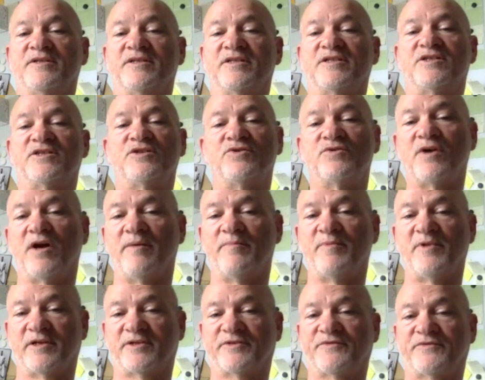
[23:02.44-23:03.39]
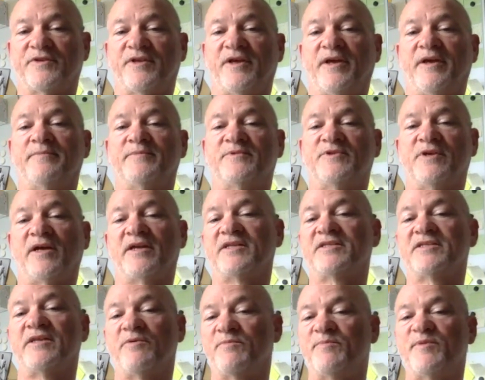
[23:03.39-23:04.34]
it's too complex for that. So I guess
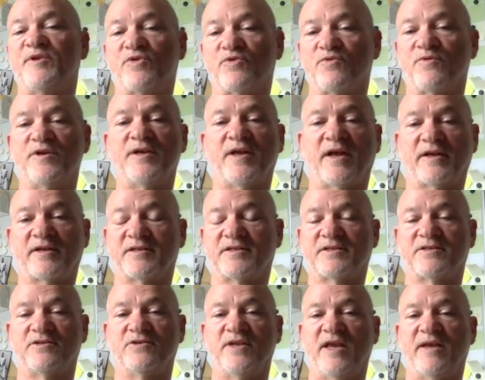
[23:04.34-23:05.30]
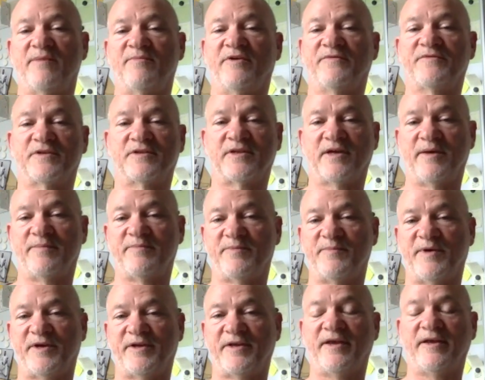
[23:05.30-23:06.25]
that would be three I could name off the top of
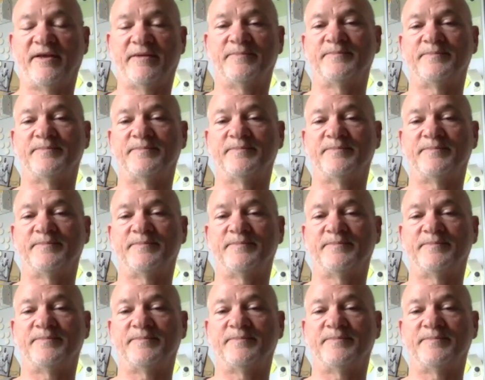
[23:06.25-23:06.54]
my head.